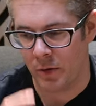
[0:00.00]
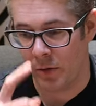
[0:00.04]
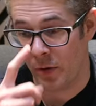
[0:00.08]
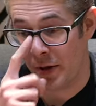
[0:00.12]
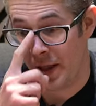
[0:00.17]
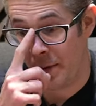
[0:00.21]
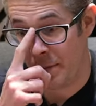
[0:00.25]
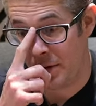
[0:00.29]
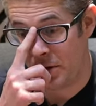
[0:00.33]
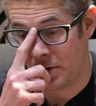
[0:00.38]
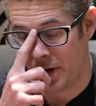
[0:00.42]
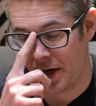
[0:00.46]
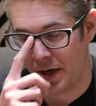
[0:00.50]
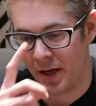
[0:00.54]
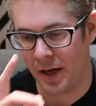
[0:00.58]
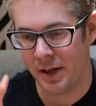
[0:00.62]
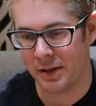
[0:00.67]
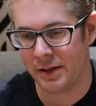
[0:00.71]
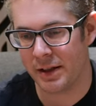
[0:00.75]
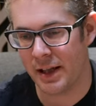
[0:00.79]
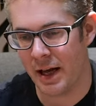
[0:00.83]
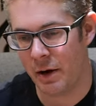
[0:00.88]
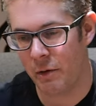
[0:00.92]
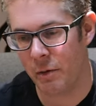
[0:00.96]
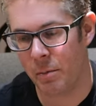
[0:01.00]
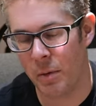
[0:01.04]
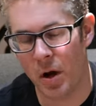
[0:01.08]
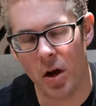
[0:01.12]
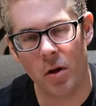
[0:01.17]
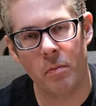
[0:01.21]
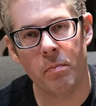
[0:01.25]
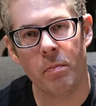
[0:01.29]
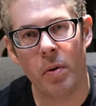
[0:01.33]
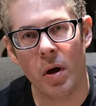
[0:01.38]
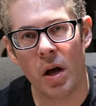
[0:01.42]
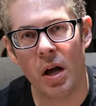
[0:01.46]
Well, let me try and answer that with
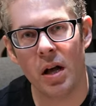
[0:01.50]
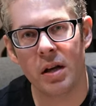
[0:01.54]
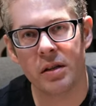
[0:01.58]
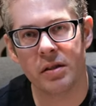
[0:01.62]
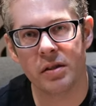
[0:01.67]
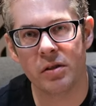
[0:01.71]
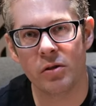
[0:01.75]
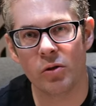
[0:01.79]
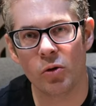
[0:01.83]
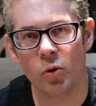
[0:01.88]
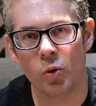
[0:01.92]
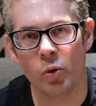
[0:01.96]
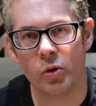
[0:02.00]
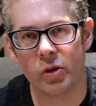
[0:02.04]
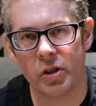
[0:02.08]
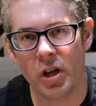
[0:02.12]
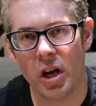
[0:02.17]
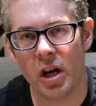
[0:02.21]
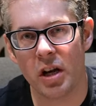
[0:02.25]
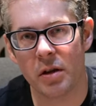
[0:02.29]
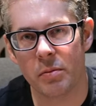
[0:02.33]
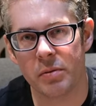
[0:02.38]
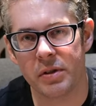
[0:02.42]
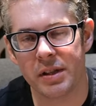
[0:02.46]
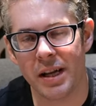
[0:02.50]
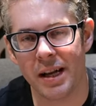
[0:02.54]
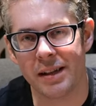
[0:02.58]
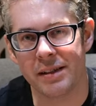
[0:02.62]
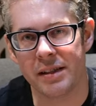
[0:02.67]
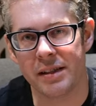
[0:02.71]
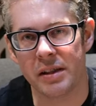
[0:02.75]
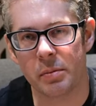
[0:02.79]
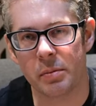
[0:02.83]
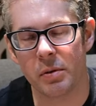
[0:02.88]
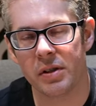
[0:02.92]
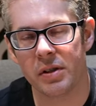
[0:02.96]
my own personal
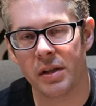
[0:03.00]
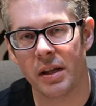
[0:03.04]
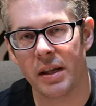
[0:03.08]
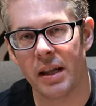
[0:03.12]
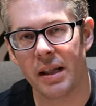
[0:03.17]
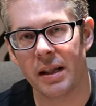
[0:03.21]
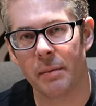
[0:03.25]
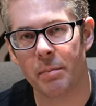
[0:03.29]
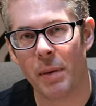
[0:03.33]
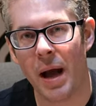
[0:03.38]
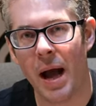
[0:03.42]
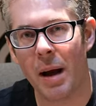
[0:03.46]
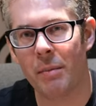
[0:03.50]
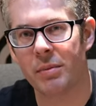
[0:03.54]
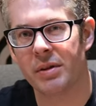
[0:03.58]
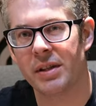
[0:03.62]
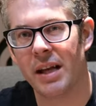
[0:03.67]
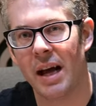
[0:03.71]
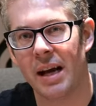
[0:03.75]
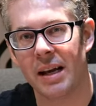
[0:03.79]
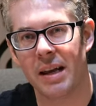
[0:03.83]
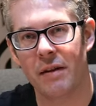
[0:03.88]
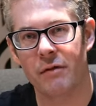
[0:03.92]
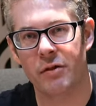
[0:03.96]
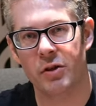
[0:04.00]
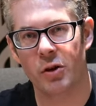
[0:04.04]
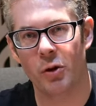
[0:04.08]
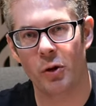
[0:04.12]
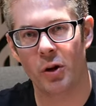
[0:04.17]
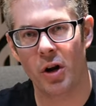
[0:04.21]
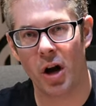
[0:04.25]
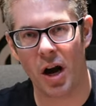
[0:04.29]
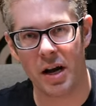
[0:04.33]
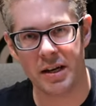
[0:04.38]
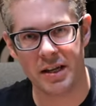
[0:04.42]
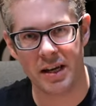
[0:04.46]
circumstances, because I think perhaps that gives you
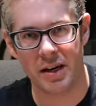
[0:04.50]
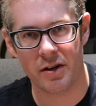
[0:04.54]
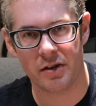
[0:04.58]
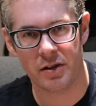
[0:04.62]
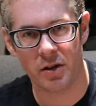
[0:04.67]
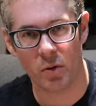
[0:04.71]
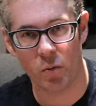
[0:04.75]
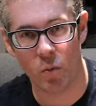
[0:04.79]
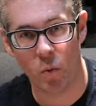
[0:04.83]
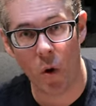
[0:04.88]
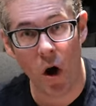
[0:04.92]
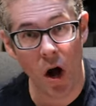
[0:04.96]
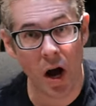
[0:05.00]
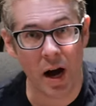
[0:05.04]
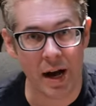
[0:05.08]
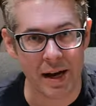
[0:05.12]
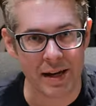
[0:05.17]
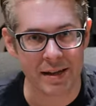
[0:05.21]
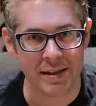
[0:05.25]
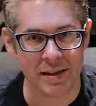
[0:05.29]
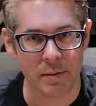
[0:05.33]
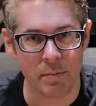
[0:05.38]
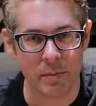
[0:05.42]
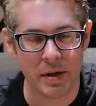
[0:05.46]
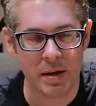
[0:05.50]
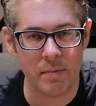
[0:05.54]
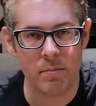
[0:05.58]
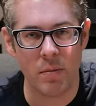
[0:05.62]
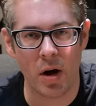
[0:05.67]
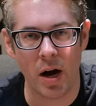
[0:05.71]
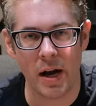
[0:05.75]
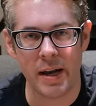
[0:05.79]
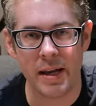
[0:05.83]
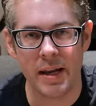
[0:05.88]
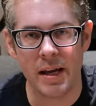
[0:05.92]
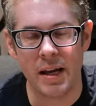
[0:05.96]
an idea as to why somebody
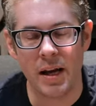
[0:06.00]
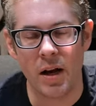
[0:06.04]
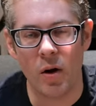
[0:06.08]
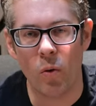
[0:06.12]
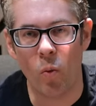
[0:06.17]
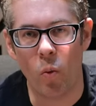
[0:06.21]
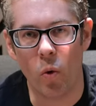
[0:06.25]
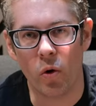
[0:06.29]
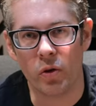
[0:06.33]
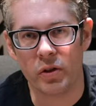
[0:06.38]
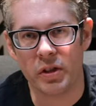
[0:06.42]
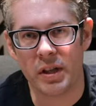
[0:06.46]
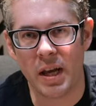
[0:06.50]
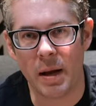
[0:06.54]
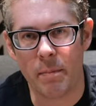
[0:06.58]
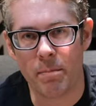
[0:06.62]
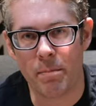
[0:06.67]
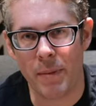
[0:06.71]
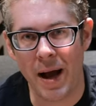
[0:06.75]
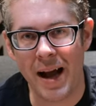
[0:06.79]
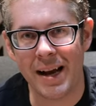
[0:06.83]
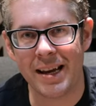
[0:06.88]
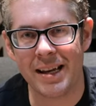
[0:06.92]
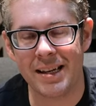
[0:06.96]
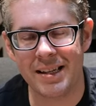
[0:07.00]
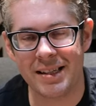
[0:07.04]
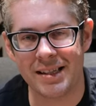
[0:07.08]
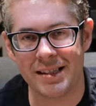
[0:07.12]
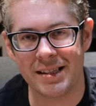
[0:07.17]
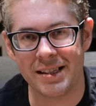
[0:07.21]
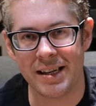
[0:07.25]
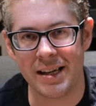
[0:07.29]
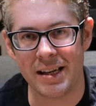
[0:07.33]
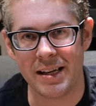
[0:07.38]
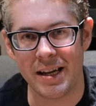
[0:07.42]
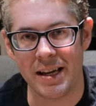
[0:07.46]
might want to get back into
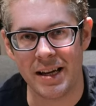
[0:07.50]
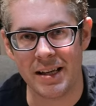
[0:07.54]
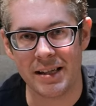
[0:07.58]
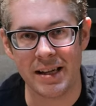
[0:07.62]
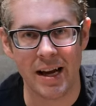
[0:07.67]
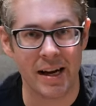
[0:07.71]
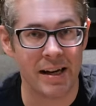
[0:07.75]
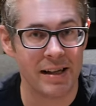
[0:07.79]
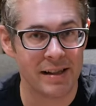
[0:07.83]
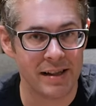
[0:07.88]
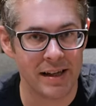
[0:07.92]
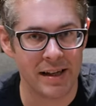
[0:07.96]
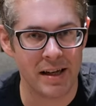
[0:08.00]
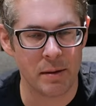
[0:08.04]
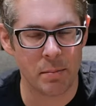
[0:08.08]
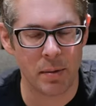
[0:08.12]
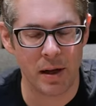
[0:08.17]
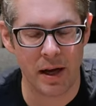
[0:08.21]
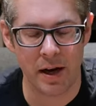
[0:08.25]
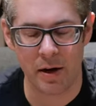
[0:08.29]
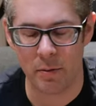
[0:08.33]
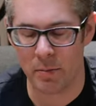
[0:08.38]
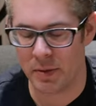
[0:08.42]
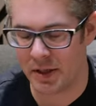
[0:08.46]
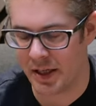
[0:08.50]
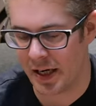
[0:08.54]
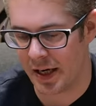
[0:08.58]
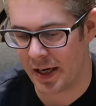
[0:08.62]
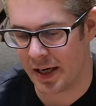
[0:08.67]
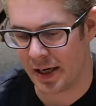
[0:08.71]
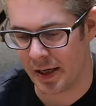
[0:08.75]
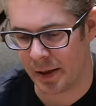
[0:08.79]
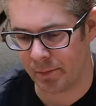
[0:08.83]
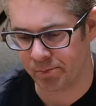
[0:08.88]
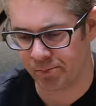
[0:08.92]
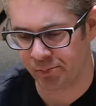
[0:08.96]
CDs and a CD player in
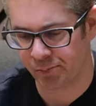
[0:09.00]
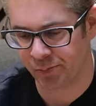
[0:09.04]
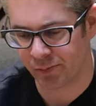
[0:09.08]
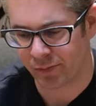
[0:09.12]
particular.